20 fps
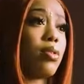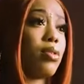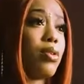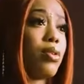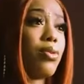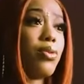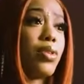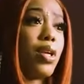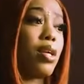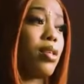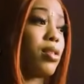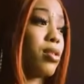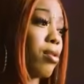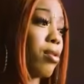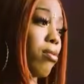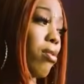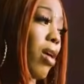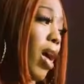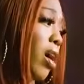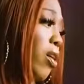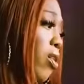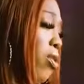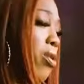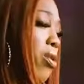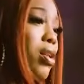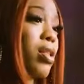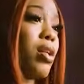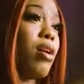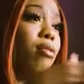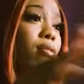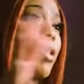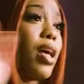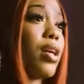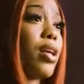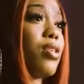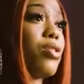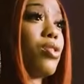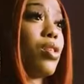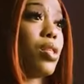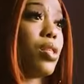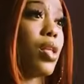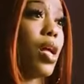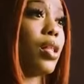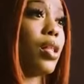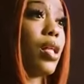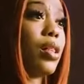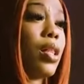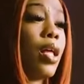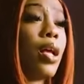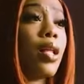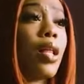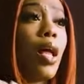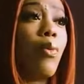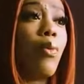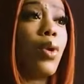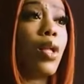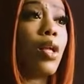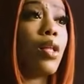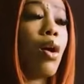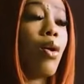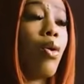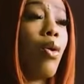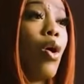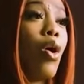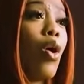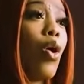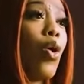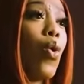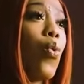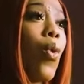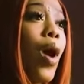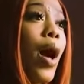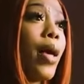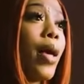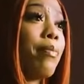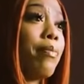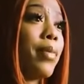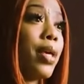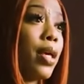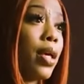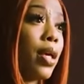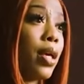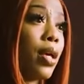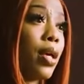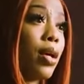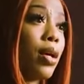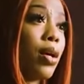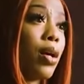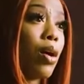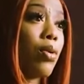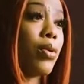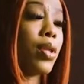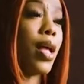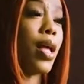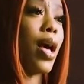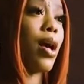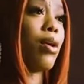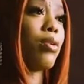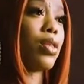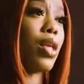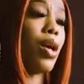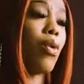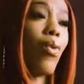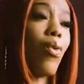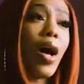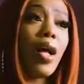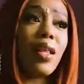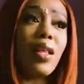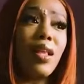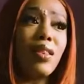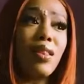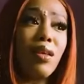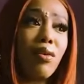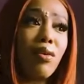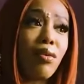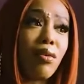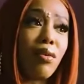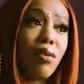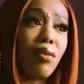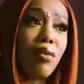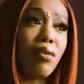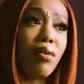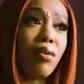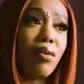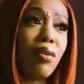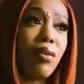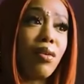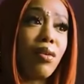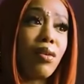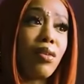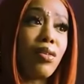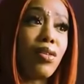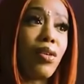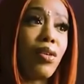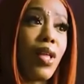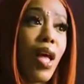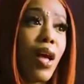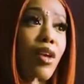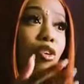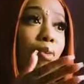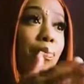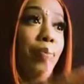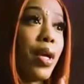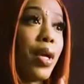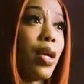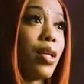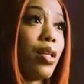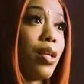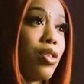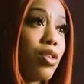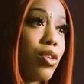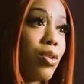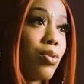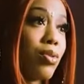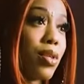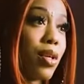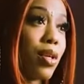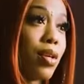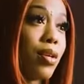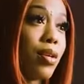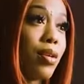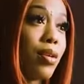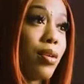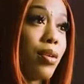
Do this, do that. Go in there. Like, it's just not nothing. And I want to know, why me go read. In the house, and why not the girl? So now you're picking and choosing.